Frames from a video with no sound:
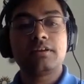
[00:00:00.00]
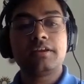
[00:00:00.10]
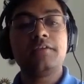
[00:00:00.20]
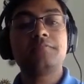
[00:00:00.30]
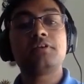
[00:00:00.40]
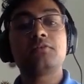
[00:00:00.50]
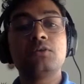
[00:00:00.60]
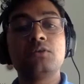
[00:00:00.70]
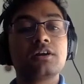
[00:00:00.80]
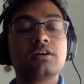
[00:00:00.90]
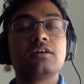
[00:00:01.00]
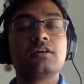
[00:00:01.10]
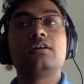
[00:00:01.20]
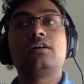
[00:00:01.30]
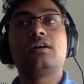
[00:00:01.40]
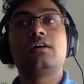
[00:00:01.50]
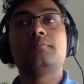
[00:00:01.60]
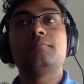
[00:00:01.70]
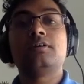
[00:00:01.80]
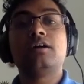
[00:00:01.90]
if there were
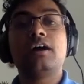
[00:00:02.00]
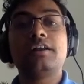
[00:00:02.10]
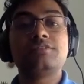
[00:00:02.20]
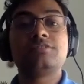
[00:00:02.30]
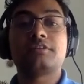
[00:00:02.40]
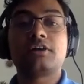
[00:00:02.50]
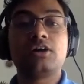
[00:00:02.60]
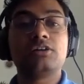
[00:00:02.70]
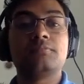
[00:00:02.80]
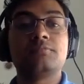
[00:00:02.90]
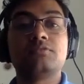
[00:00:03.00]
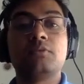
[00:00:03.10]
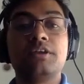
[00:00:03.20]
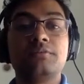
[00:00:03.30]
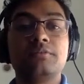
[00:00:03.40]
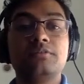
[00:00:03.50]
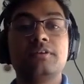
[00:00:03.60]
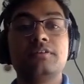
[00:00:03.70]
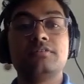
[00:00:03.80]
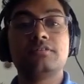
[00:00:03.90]
unnecessary columns, what you would do
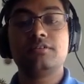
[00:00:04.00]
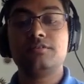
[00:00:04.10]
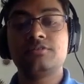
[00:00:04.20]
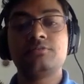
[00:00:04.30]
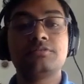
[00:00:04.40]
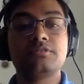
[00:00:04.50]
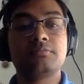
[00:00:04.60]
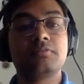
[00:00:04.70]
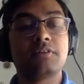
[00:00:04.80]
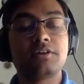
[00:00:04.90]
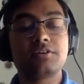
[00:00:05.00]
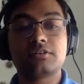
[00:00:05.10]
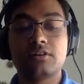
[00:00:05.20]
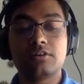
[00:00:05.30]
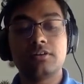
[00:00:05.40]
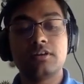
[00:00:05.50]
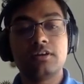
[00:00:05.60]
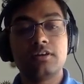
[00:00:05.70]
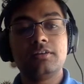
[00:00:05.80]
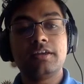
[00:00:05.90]
is you just do a simple function called
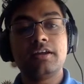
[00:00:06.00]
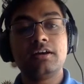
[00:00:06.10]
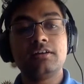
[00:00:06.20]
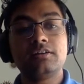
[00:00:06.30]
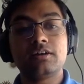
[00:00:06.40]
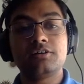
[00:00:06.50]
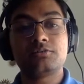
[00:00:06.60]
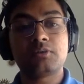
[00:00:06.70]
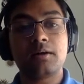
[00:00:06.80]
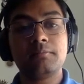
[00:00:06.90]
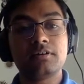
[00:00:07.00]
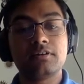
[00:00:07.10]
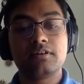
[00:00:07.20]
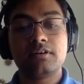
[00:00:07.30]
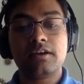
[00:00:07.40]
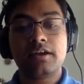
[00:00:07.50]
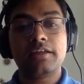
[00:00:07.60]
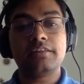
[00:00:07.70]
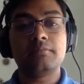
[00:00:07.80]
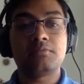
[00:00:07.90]
data.drop
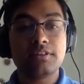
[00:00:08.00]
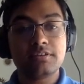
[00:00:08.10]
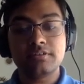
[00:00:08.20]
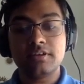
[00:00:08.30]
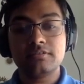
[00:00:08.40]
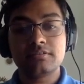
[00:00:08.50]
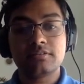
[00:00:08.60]
and then parentheses,